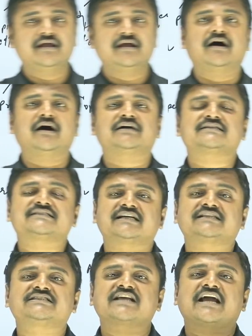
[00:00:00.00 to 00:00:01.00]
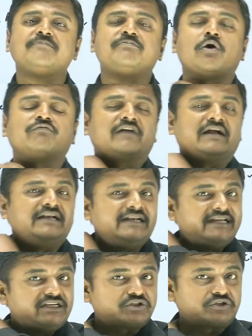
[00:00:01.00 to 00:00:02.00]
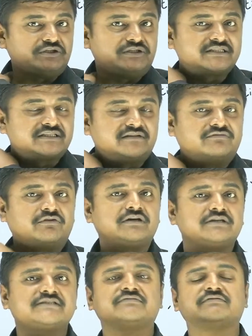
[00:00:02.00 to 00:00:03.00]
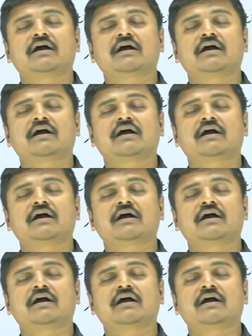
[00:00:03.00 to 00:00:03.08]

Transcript: are such type of conditions, the words